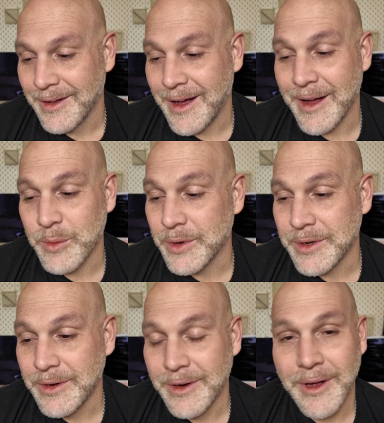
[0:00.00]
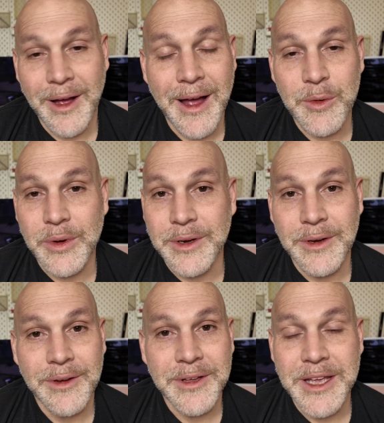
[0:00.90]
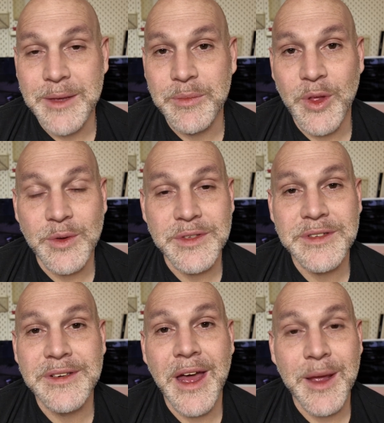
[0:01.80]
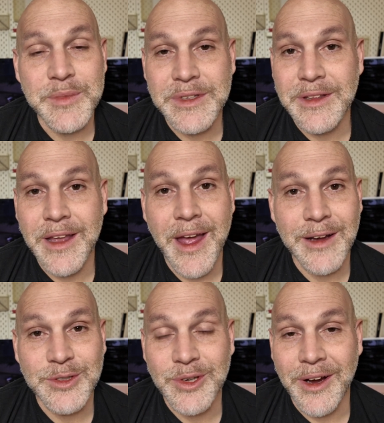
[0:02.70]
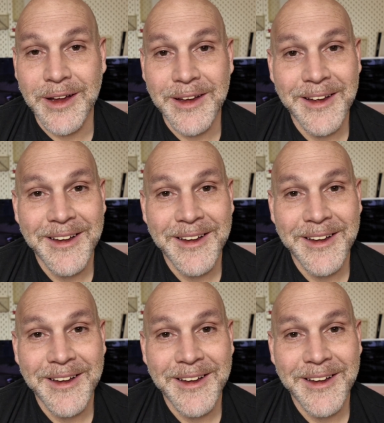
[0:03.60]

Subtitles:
I would keep those snipes in the ashtray,